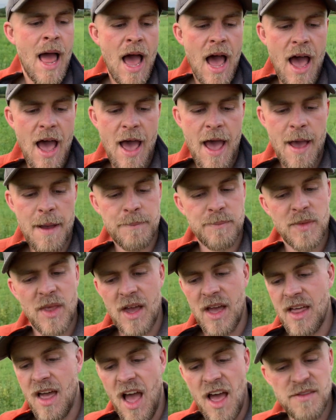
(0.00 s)

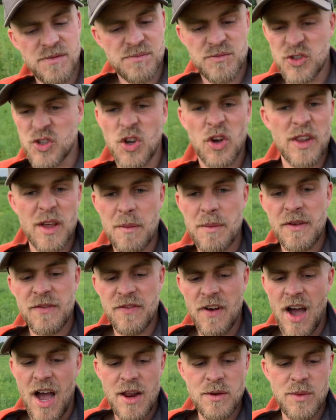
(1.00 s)
I'm sure they'll be
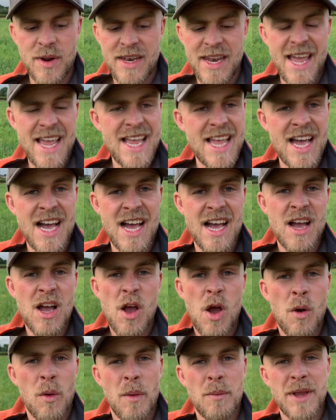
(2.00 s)
fine when
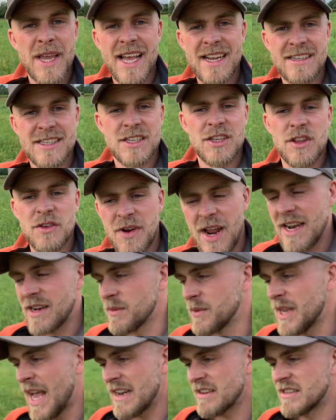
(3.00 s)
we get to the other end and
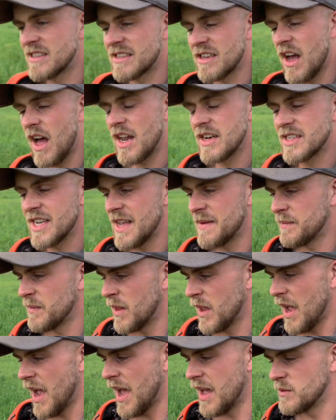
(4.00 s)
we actually sarge it
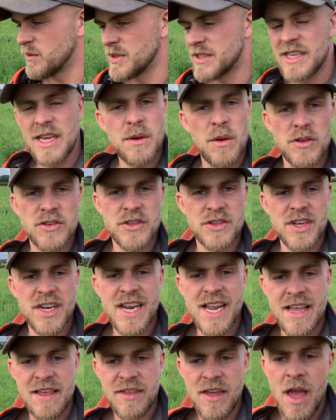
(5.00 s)
and we see what's
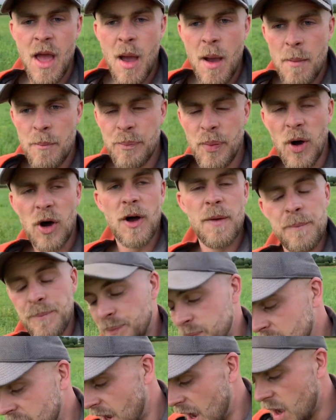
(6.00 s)
underneath. But
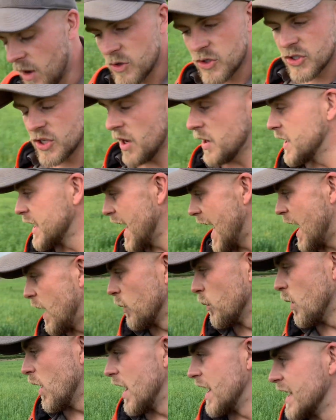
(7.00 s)
I'll show you now
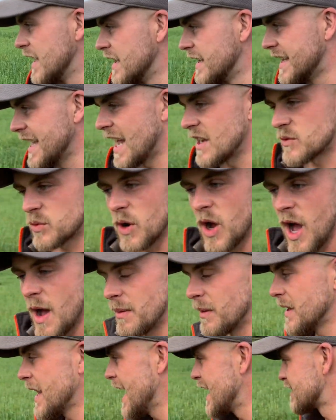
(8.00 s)
what the actual
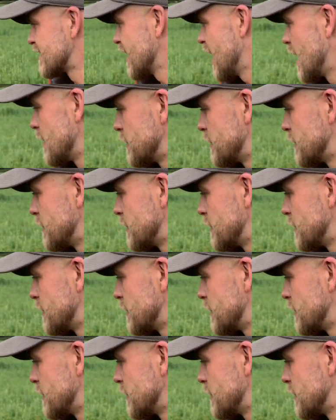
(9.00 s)
Herbal Ley is like,